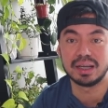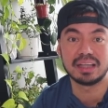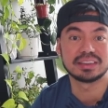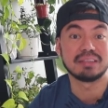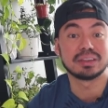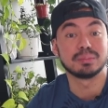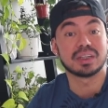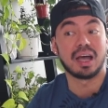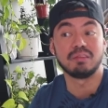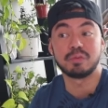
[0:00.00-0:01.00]
save some
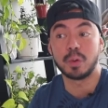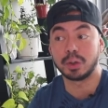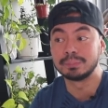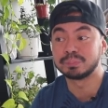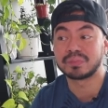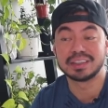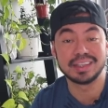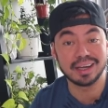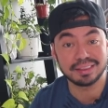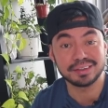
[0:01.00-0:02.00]
time for
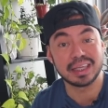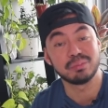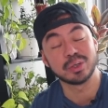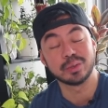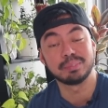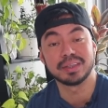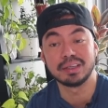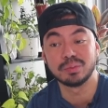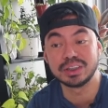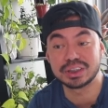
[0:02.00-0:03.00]
the other another game we're going to play,
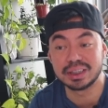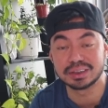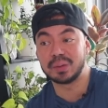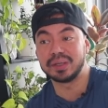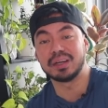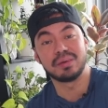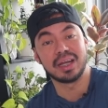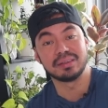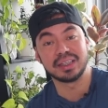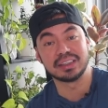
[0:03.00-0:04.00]
which is going
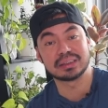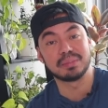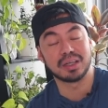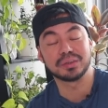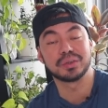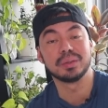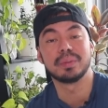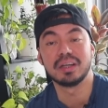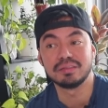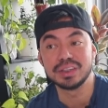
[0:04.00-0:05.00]
around a small group
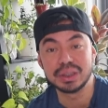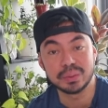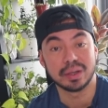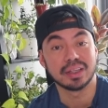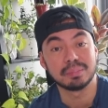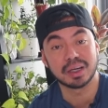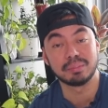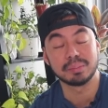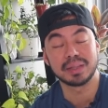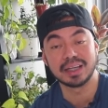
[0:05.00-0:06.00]
of new and
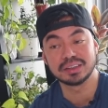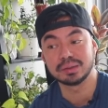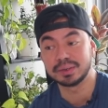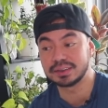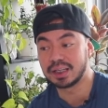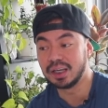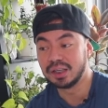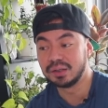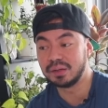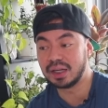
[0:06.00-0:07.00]
upcomer plant viewers
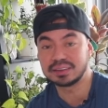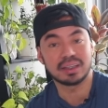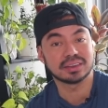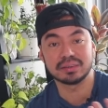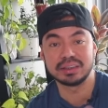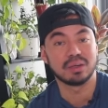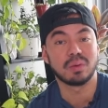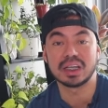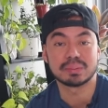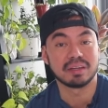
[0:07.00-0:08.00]
who has also, you know,
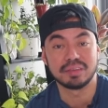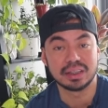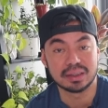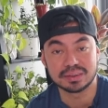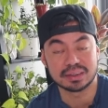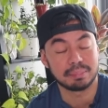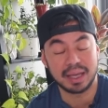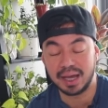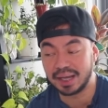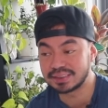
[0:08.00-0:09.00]
watched my videos in the
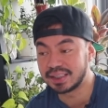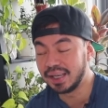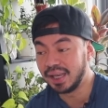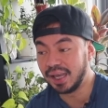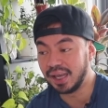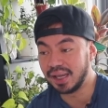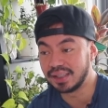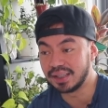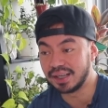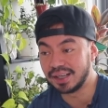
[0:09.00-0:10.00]
past.
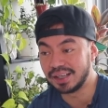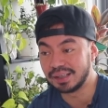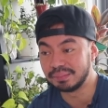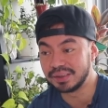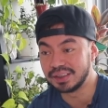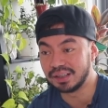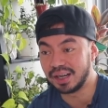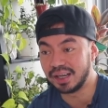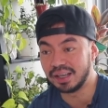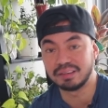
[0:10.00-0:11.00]
And, um, you know,
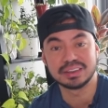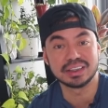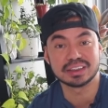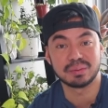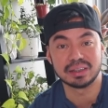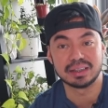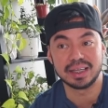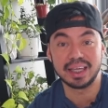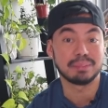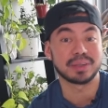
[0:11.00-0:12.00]
I obviously just want to,
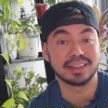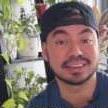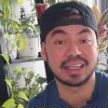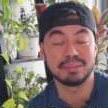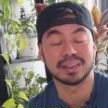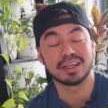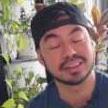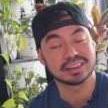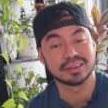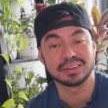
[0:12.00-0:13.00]
A, play this game, but
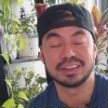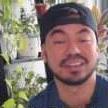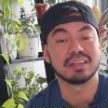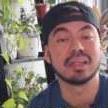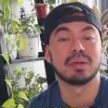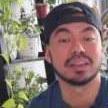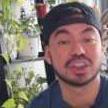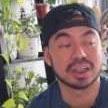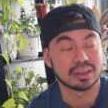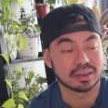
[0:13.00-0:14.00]
also, you know, give them all the
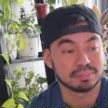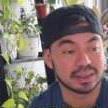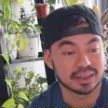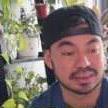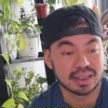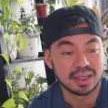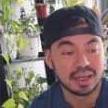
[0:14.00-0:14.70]
shout out because